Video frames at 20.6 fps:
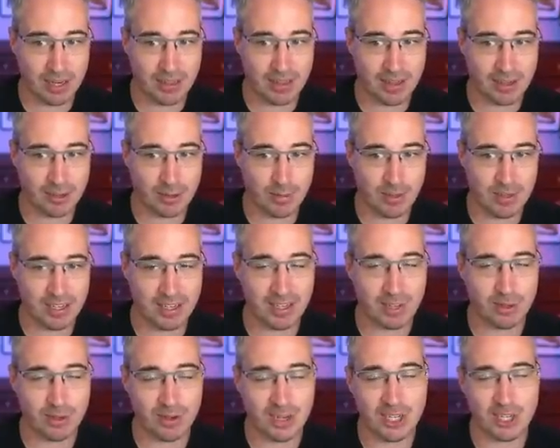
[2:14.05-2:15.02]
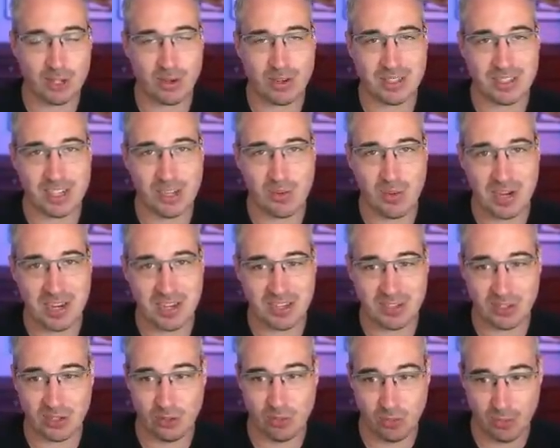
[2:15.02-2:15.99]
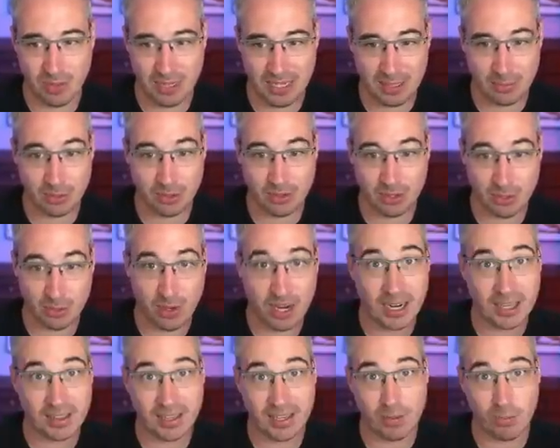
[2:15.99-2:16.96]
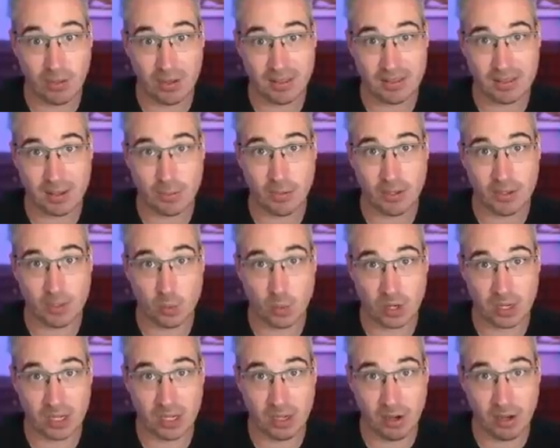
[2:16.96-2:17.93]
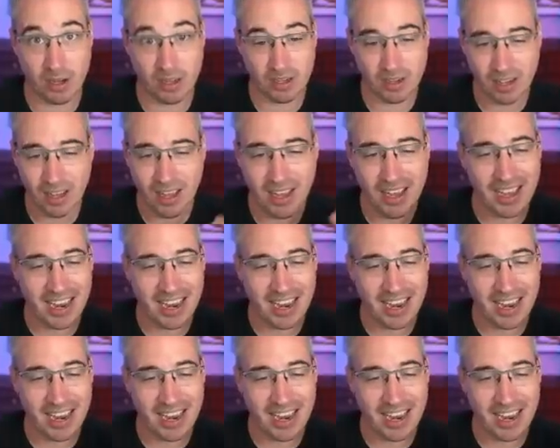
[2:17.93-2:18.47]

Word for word: And that could be another interesting way to be able to highlight what someone is working on.